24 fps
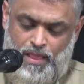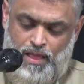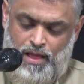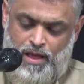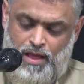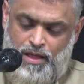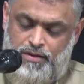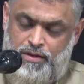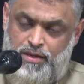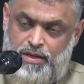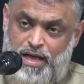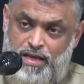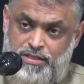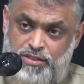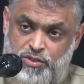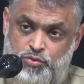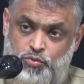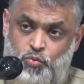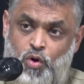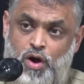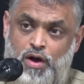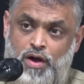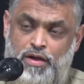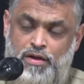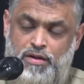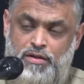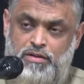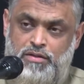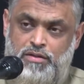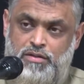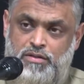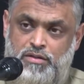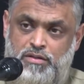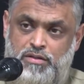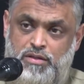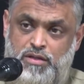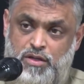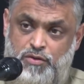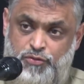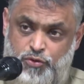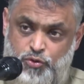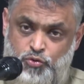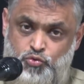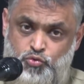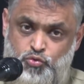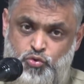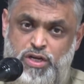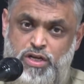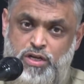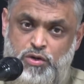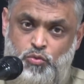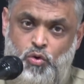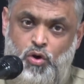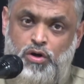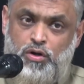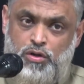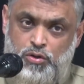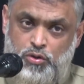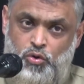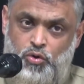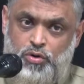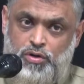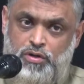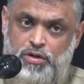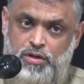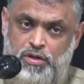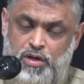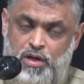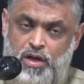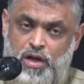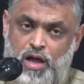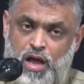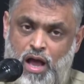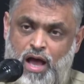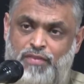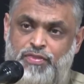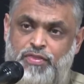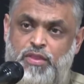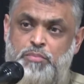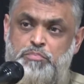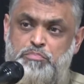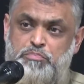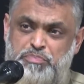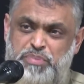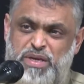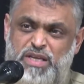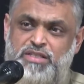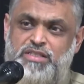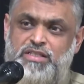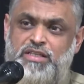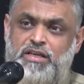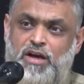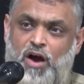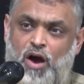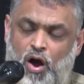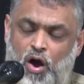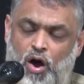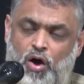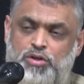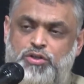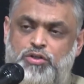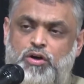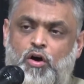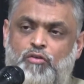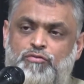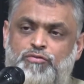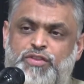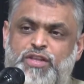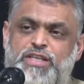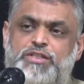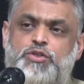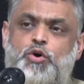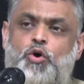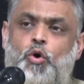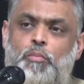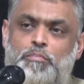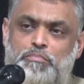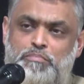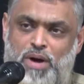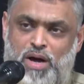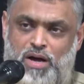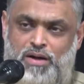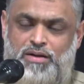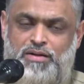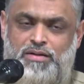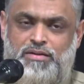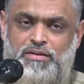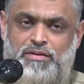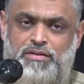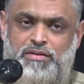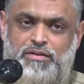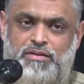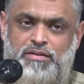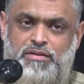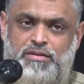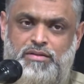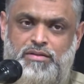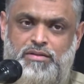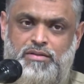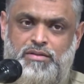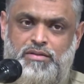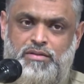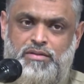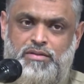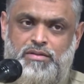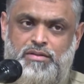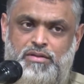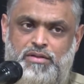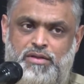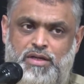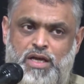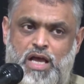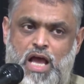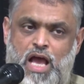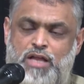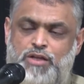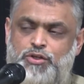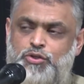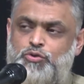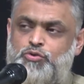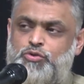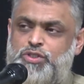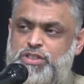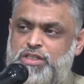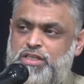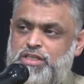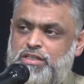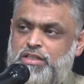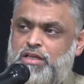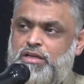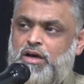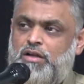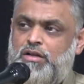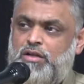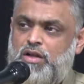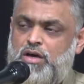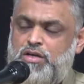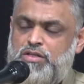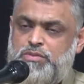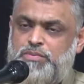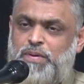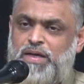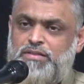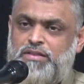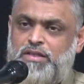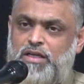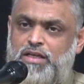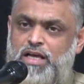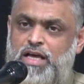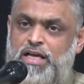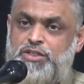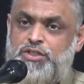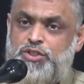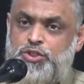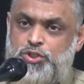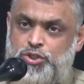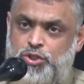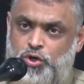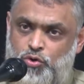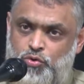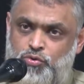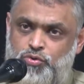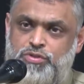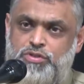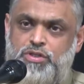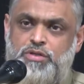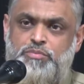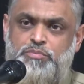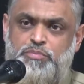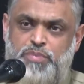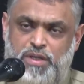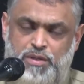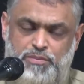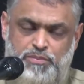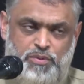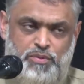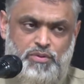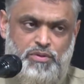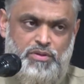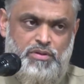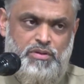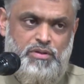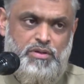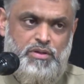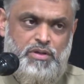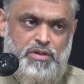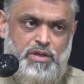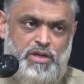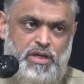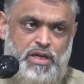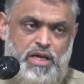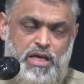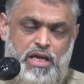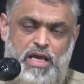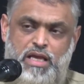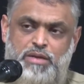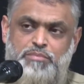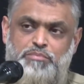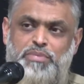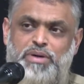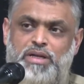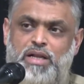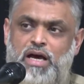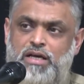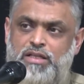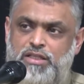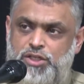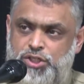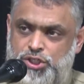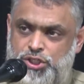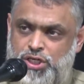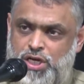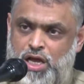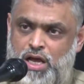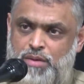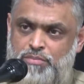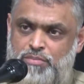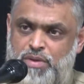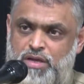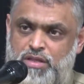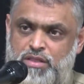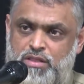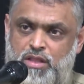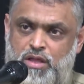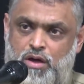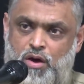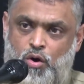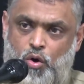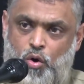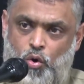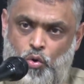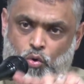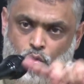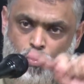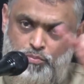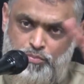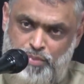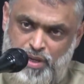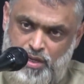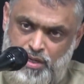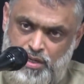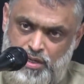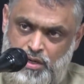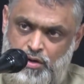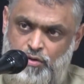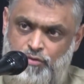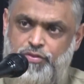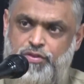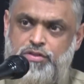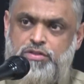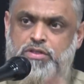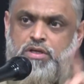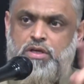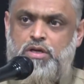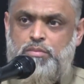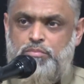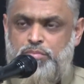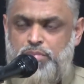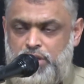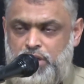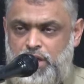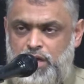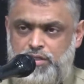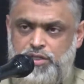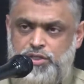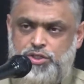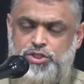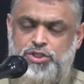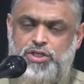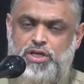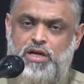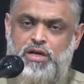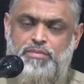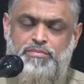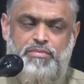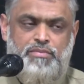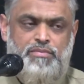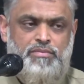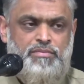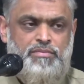And that's why, if you really want to look at the beating heart of this ummah, and you see that Allah subhanahu wa ta'ala has chosen people in Bilad al-Sham, in the whole meaning of the term Bilad al-Sham,